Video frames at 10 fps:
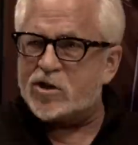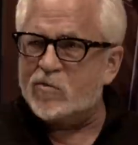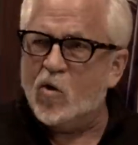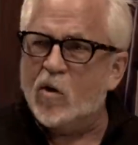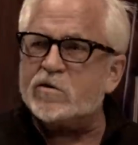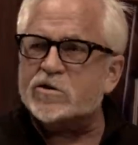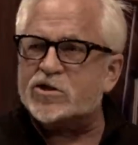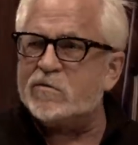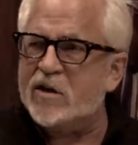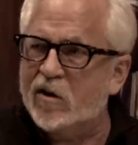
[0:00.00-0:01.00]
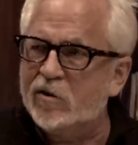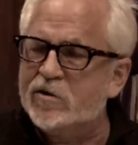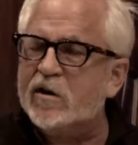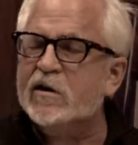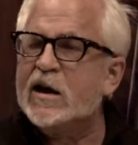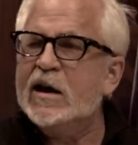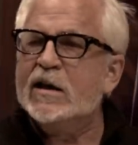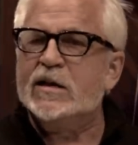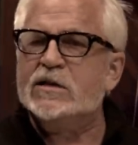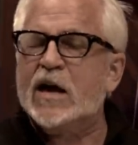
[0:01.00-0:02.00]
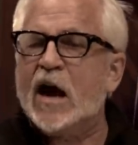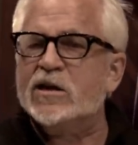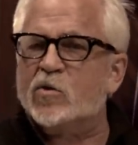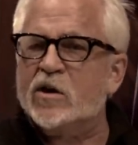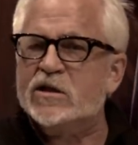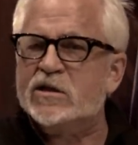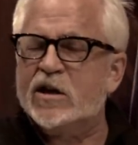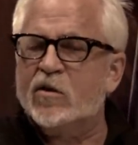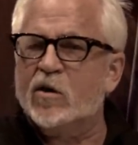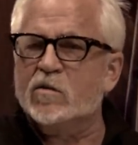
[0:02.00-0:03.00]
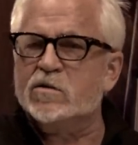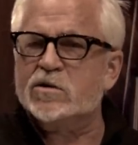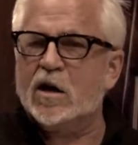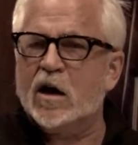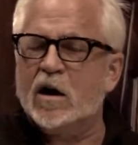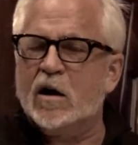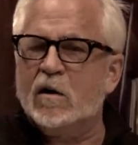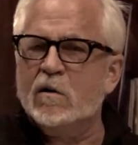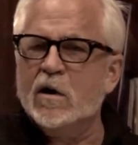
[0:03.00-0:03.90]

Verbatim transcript: Jim Gordon, Jim Keltner, these guys were his heroes. Uh,